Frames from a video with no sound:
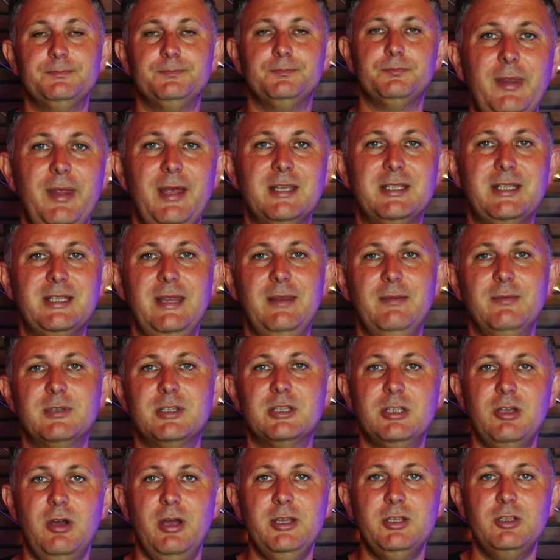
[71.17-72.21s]
whether that's getting them
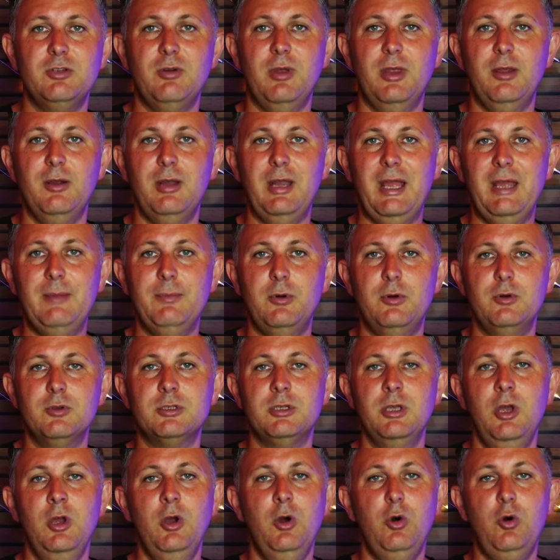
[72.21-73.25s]
signed to other
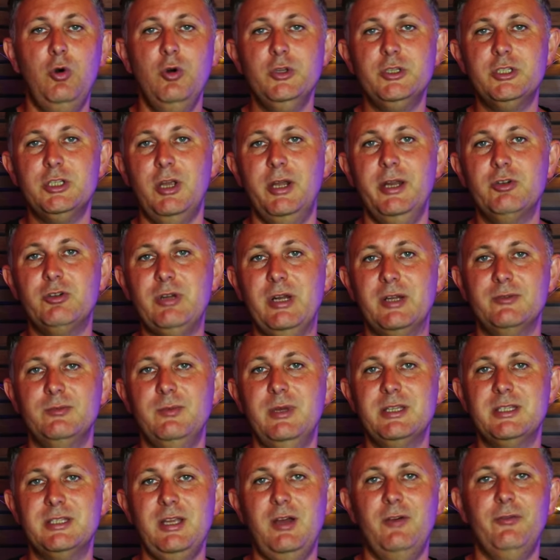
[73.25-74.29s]
labels or signing tracks for
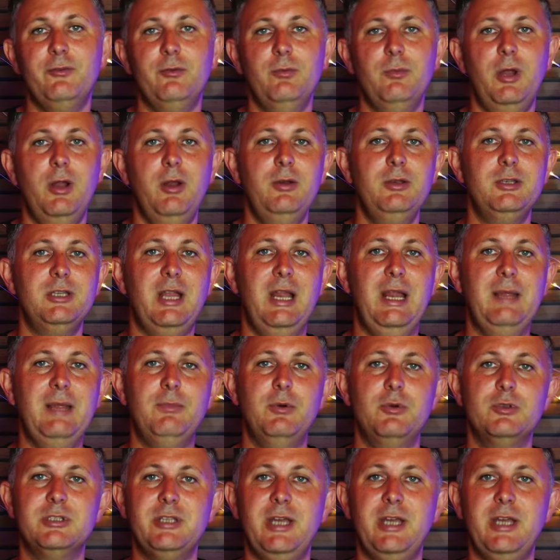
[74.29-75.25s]
myself through my own labels,